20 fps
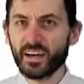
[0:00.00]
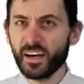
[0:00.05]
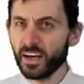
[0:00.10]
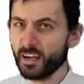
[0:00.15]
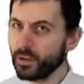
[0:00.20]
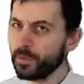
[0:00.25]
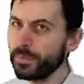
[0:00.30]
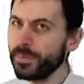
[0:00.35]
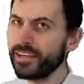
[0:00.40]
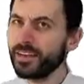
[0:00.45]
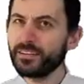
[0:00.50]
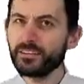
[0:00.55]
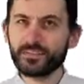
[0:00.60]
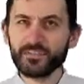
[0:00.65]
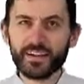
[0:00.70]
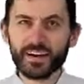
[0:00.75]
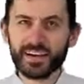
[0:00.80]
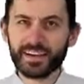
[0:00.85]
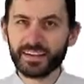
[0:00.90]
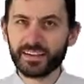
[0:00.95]
It could be
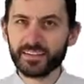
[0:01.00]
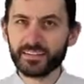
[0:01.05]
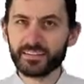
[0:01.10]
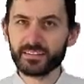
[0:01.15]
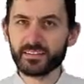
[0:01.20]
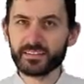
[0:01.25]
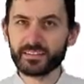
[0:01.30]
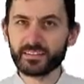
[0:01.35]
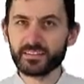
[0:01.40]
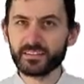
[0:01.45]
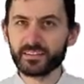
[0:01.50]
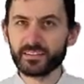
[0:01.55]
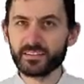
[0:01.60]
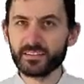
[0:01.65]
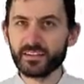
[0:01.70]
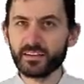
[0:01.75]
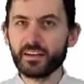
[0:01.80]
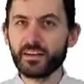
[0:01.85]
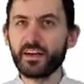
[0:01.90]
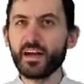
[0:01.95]
advice.
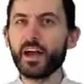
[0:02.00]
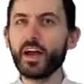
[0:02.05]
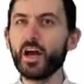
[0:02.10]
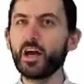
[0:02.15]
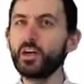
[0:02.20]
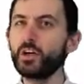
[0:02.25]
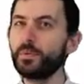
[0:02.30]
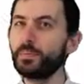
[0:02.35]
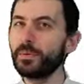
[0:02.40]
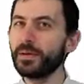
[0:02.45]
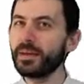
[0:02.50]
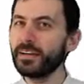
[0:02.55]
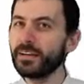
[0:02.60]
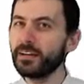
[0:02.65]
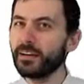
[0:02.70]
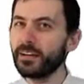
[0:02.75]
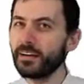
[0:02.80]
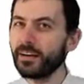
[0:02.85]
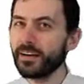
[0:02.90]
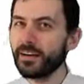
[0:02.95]
It could be
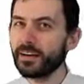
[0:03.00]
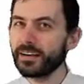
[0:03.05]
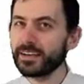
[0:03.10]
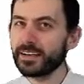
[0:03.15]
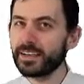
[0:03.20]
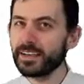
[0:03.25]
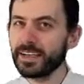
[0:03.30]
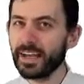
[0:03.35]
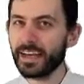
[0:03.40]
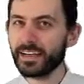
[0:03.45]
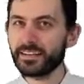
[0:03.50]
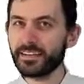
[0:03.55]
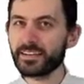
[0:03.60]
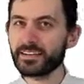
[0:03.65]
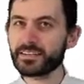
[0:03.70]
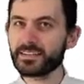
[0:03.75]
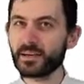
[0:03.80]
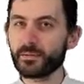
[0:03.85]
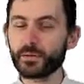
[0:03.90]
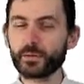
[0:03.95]
connecting
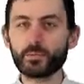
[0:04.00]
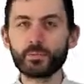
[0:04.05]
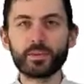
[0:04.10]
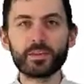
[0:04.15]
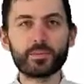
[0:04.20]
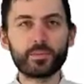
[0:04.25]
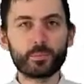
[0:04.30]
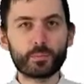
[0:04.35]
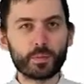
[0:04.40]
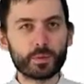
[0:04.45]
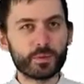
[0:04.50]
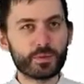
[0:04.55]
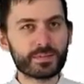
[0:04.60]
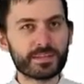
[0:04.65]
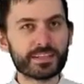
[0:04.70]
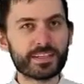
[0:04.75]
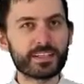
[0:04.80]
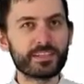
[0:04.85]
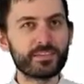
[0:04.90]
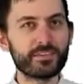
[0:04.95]
someone with the person
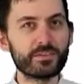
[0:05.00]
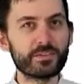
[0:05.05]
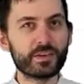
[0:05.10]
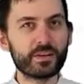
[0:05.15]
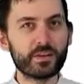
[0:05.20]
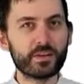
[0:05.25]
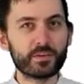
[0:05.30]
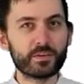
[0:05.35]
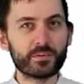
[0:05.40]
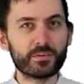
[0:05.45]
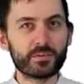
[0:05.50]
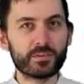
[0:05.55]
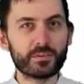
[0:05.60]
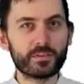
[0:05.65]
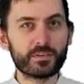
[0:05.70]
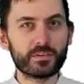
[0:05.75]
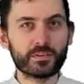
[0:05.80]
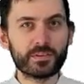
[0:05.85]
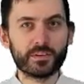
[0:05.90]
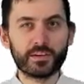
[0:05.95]
that you know.
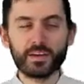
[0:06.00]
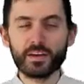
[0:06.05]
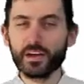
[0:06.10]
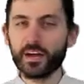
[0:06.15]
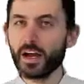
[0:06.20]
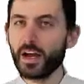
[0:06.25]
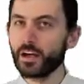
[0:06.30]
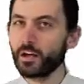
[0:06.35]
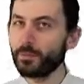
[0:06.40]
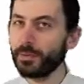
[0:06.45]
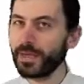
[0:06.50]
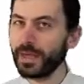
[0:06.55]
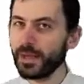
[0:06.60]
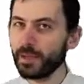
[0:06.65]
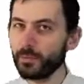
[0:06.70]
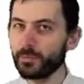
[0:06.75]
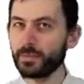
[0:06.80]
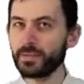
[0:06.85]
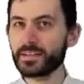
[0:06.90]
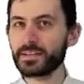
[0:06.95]
It could be
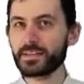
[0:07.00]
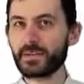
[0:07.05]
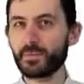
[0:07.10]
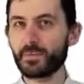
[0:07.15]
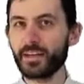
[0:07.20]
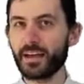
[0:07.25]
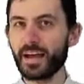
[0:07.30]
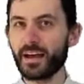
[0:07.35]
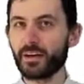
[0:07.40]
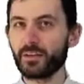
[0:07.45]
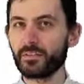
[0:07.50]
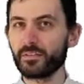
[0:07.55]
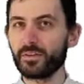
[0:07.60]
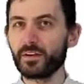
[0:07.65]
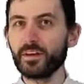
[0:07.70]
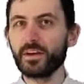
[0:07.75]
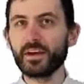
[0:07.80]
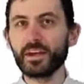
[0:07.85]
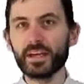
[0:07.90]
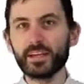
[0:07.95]
helping someone out
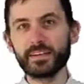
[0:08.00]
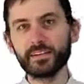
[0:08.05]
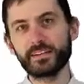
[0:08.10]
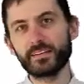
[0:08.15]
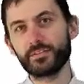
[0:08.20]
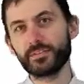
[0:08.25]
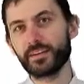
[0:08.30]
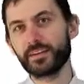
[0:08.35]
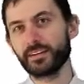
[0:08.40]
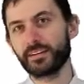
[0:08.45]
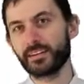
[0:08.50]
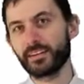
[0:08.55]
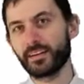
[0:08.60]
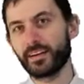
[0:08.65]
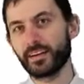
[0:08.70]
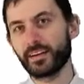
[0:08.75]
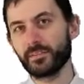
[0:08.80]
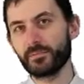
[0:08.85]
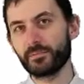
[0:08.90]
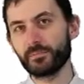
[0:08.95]
in a difficult
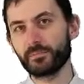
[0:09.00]
time.